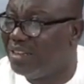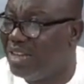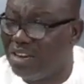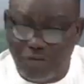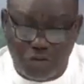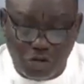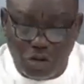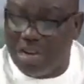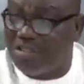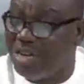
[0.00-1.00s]
And if you
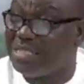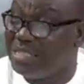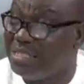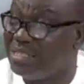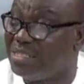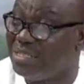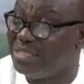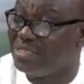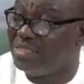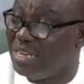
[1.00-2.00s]
don't address these,
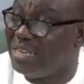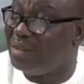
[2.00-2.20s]
then